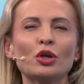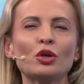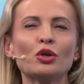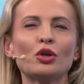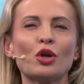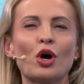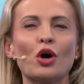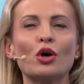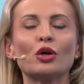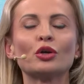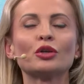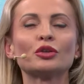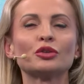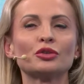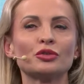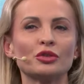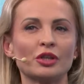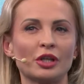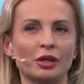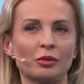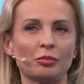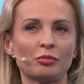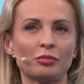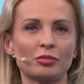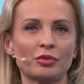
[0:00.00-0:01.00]
long
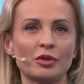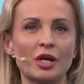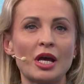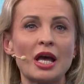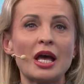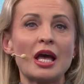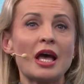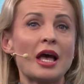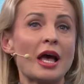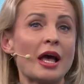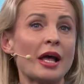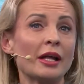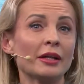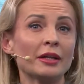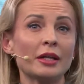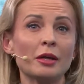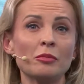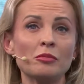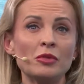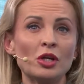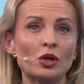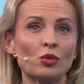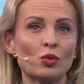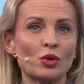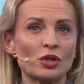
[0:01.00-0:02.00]
trip, and the
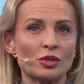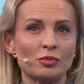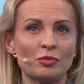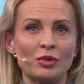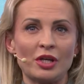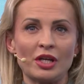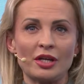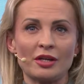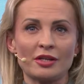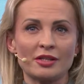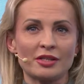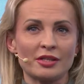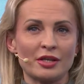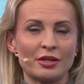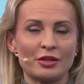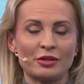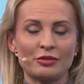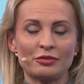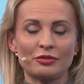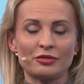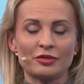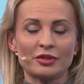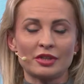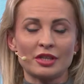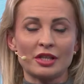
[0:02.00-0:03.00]
meal was being
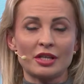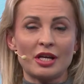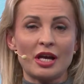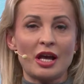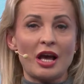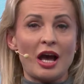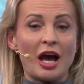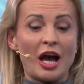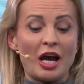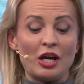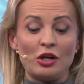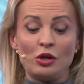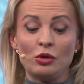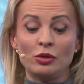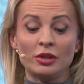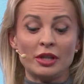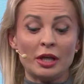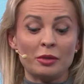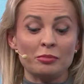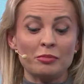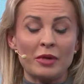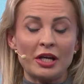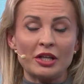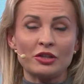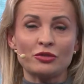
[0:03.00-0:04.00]
served. I looked
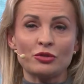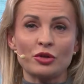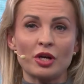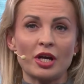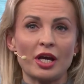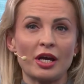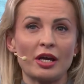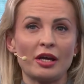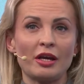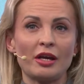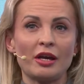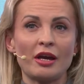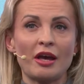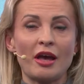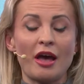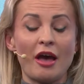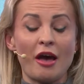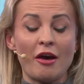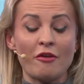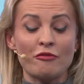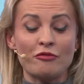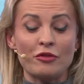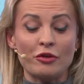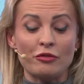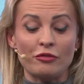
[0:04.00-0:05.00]
at my tray.
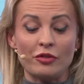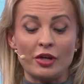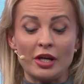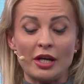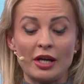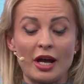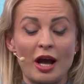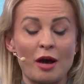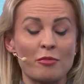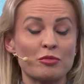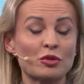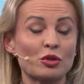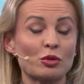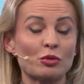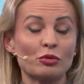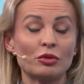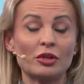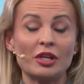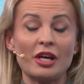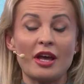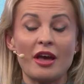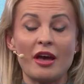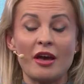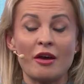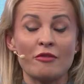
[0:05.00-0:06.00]
Everything,
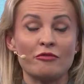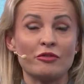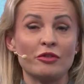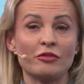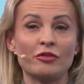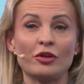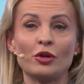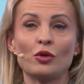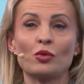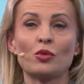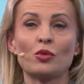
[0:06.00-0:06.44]
absolutely everything,